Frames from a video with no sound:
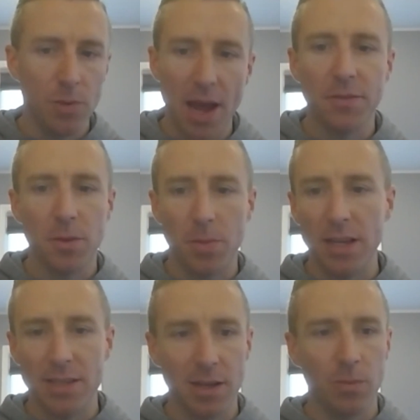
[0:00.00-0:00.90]
you have to
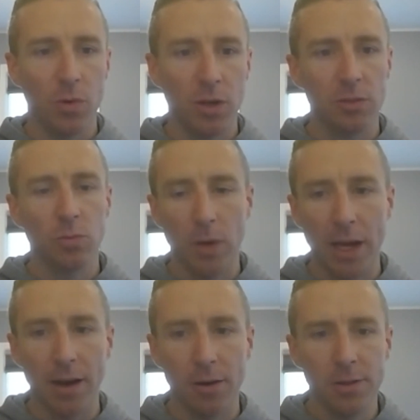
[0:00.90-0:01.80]
pay someone
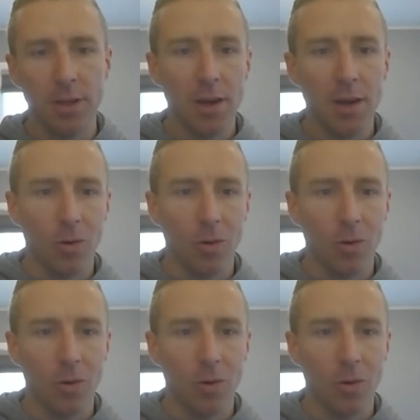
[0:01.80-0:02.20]
well